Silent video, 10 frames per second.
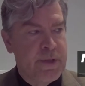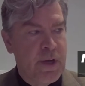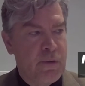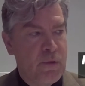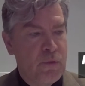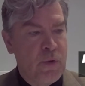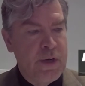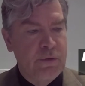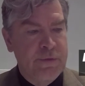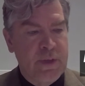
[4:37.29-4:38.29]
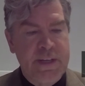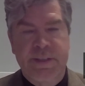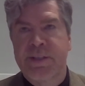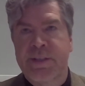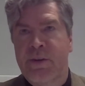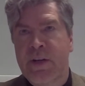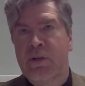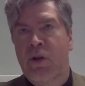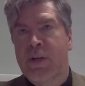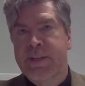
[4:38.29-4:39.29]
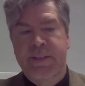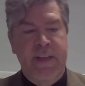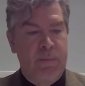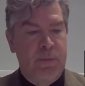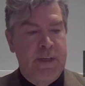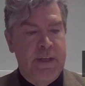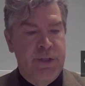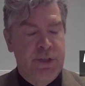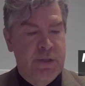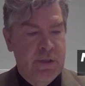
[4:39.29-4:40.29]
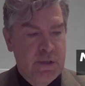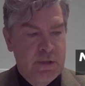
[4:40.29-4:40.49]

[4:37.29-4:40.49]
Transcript: So Rycroft Glenton's a very long-established